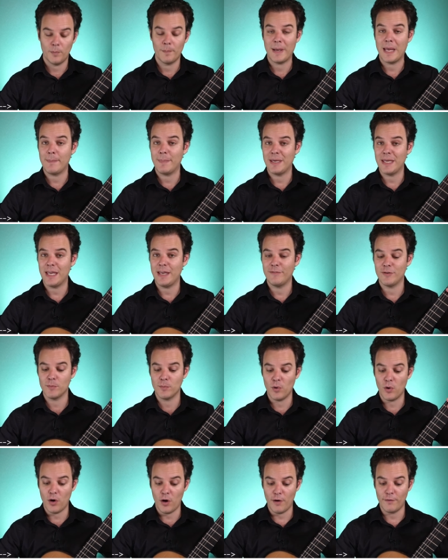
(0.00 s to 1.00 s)
maybe even
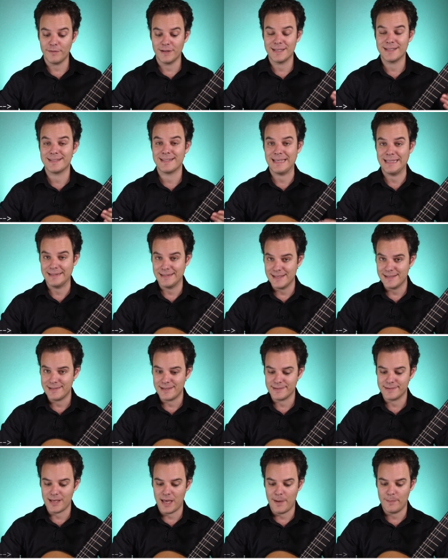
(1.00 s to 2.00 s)
more obvious in this
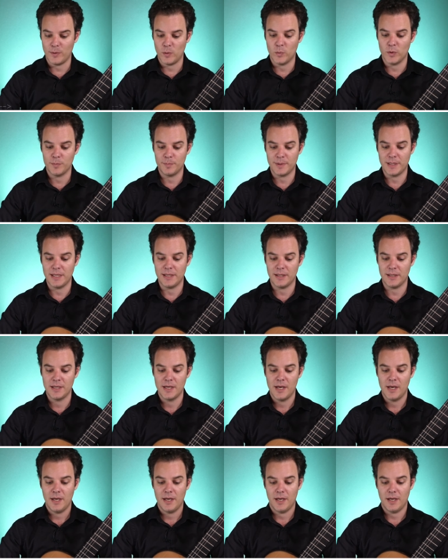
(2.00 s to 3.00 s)
example would be
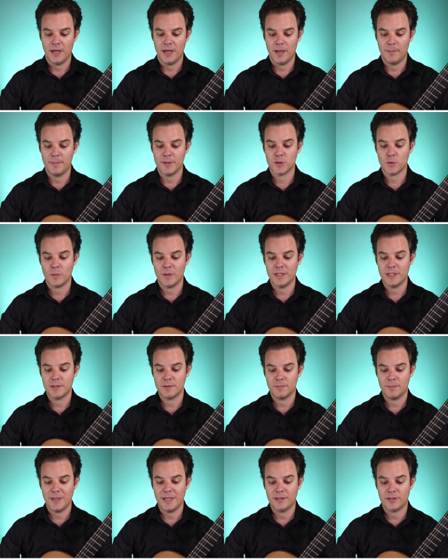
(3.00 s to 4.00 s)
uh, between
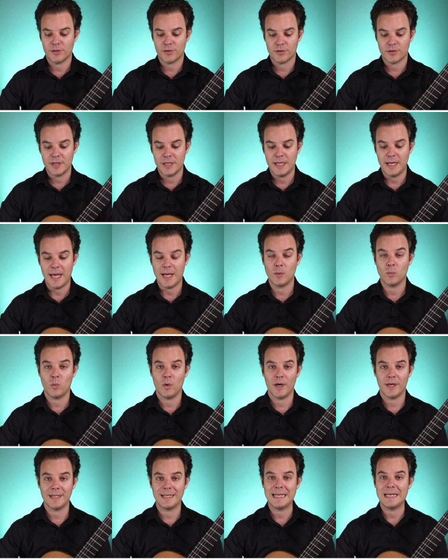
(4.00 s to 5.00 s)
beat 3 and
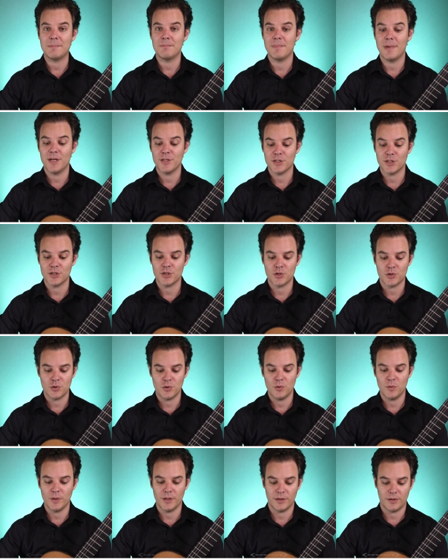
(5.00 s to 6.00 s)
1 in measure
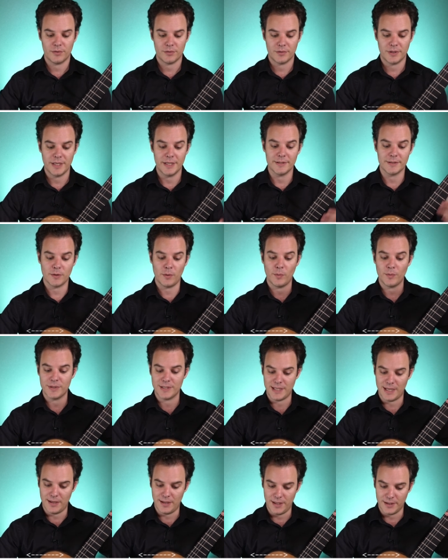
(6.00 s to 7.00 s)
2 and 3, so it would
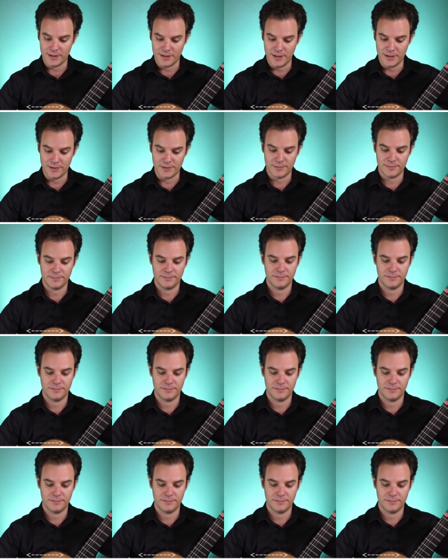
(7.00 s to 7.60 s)
sound like this.